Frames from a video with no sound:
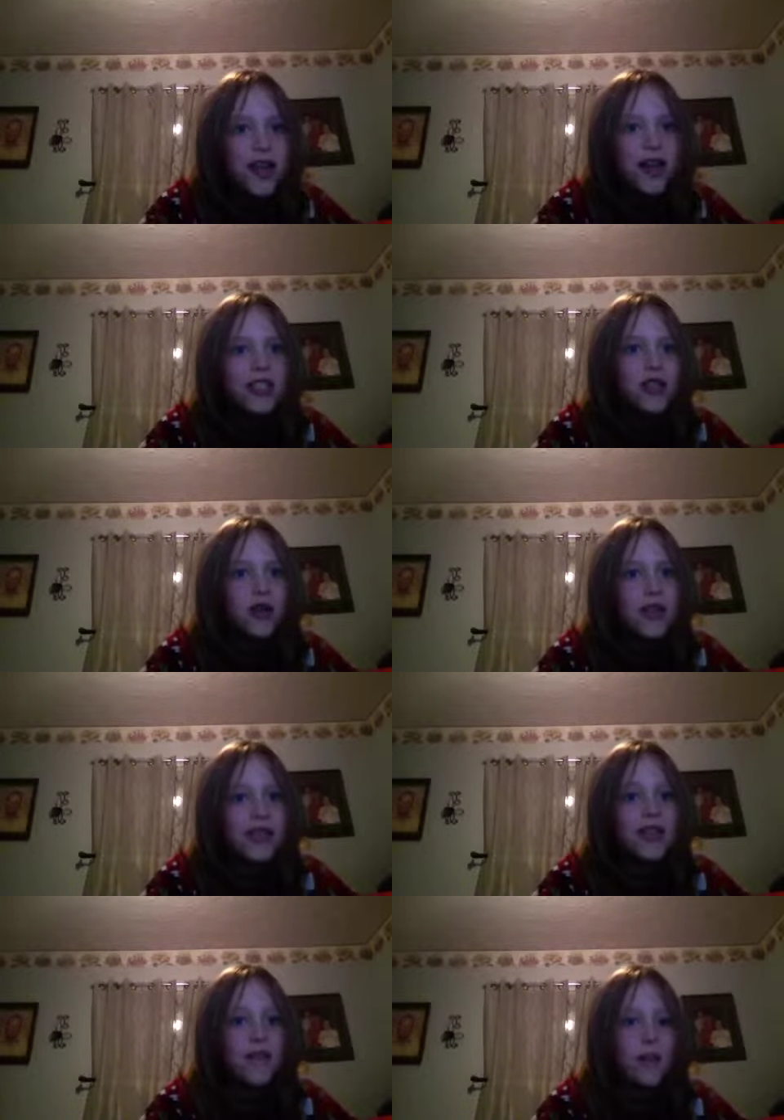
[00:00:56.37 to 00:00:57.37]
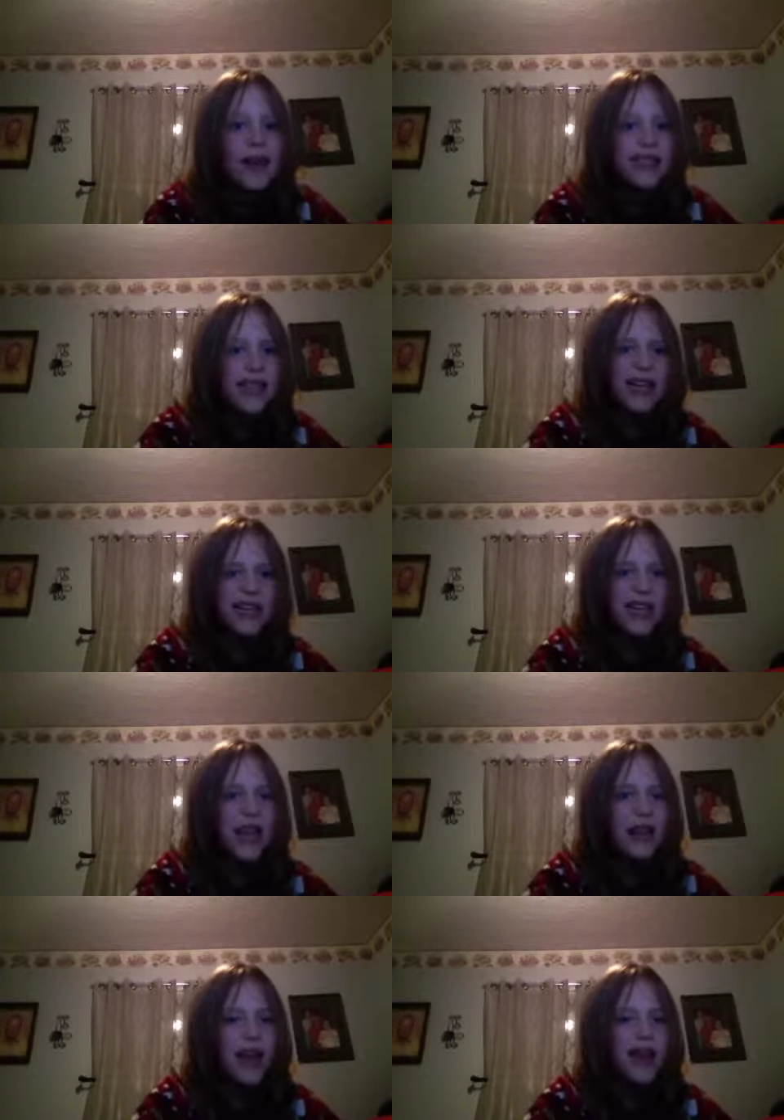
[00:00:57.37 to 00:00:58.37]
her story doesn't even make sense.
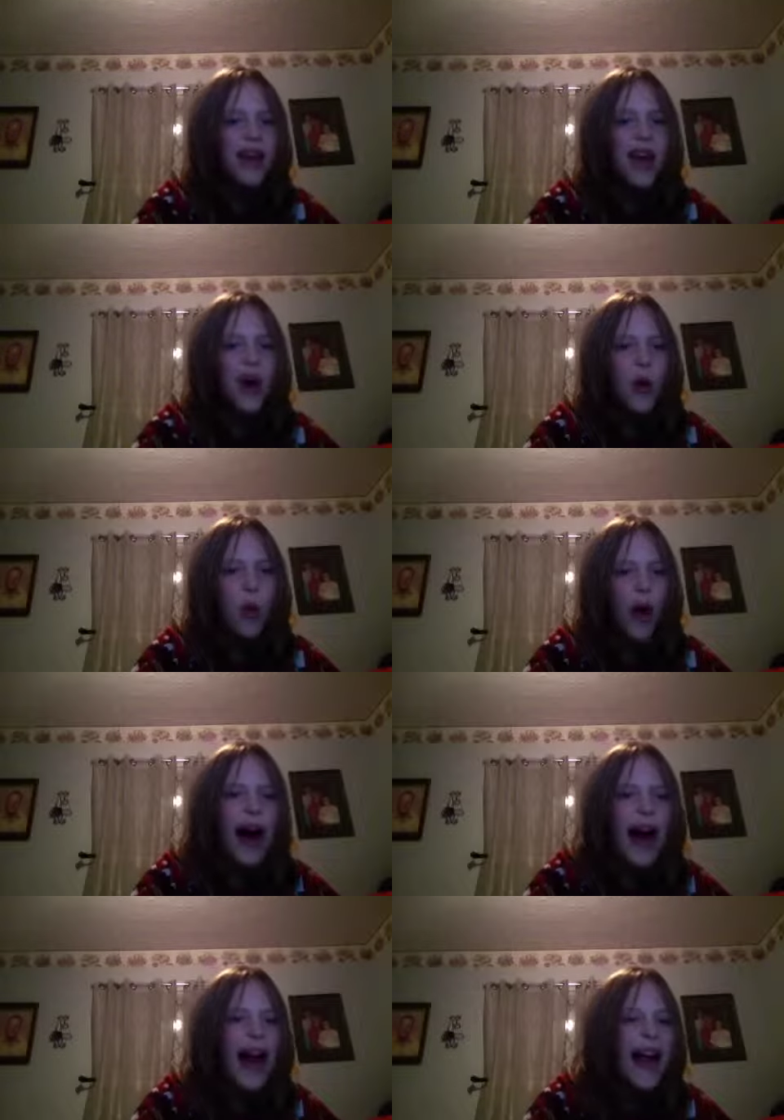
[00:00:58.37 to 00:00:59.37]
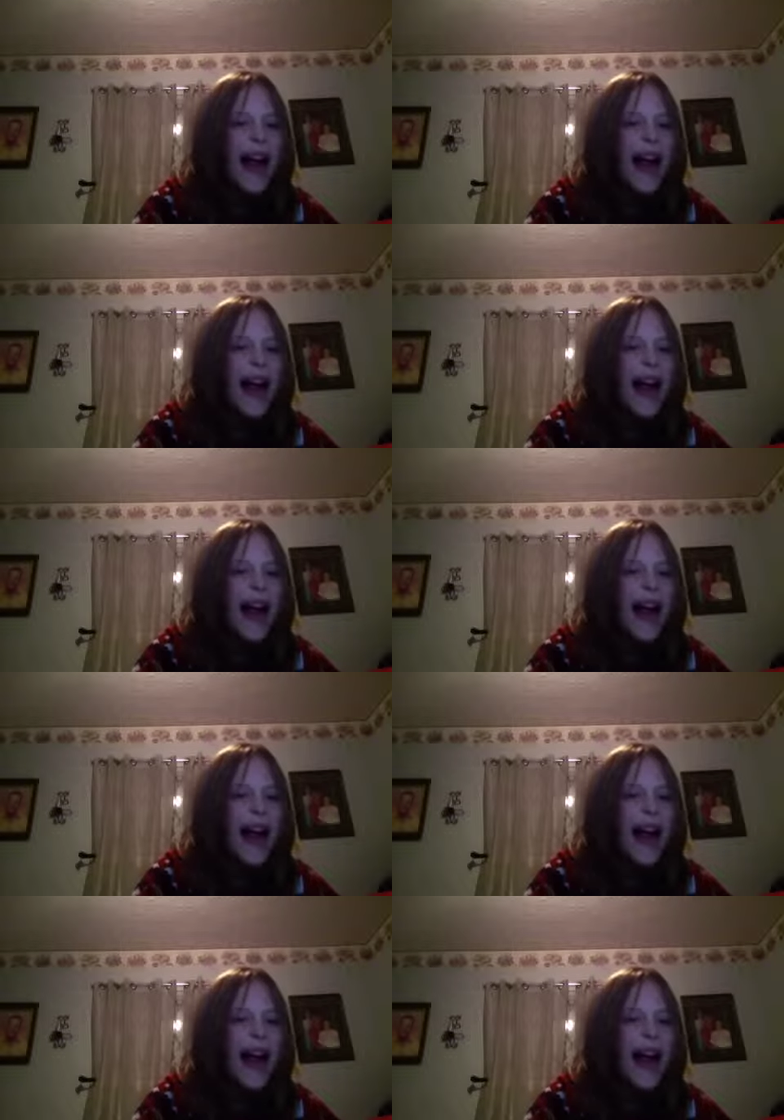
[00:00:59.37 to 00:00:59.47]
Like, why?